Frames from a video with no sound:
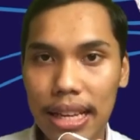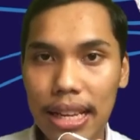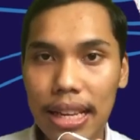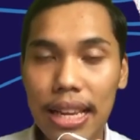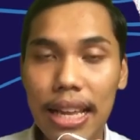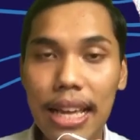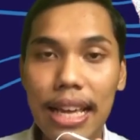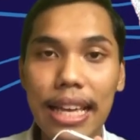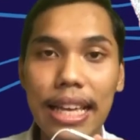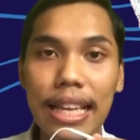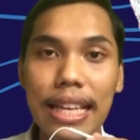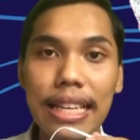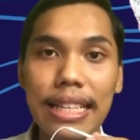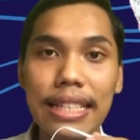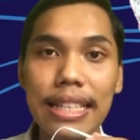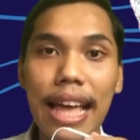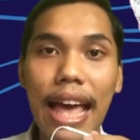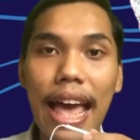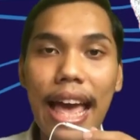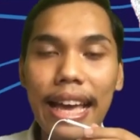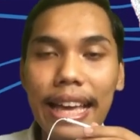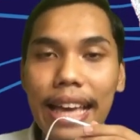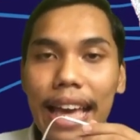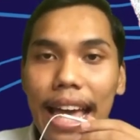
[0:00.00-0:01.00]
is act
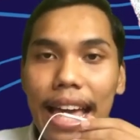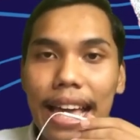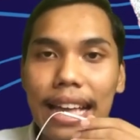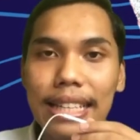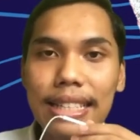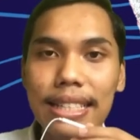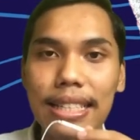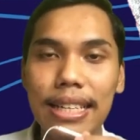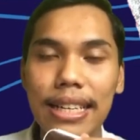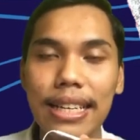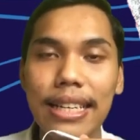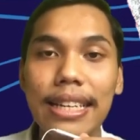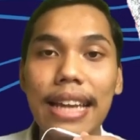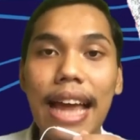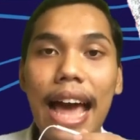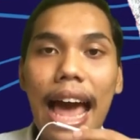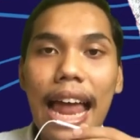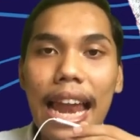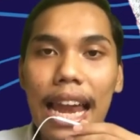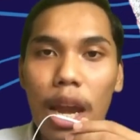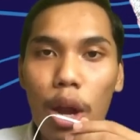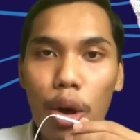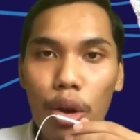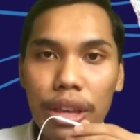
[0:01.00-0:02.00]
as an
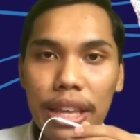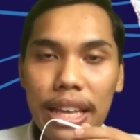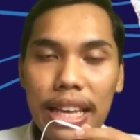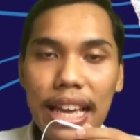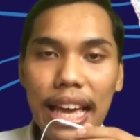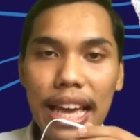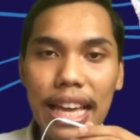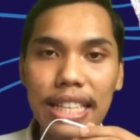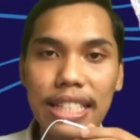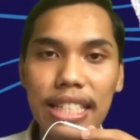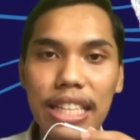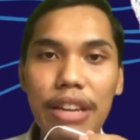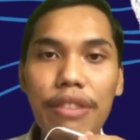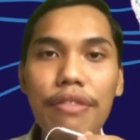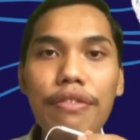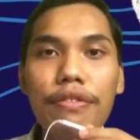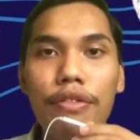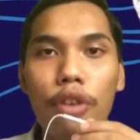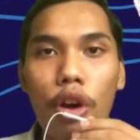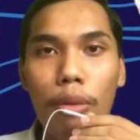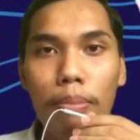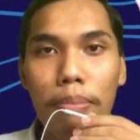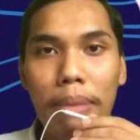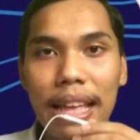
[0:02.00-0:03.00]
alloying agent for
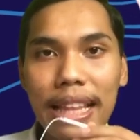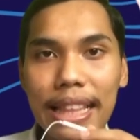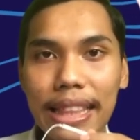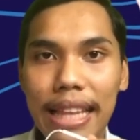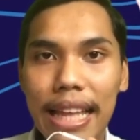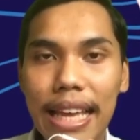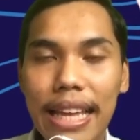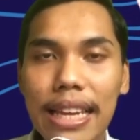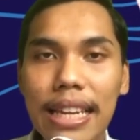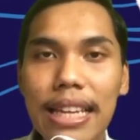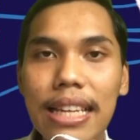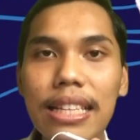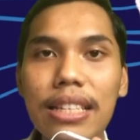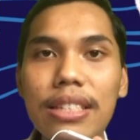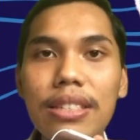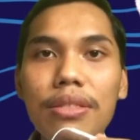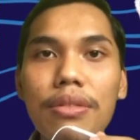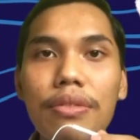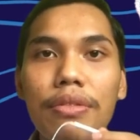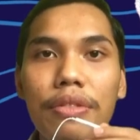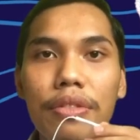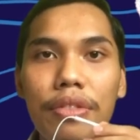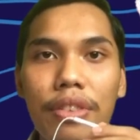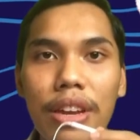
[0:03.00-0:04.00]

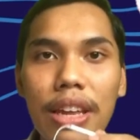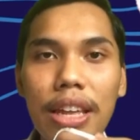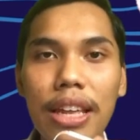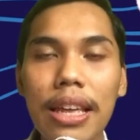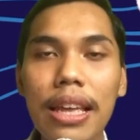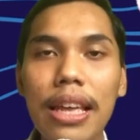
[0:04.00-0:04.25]
maintenance-free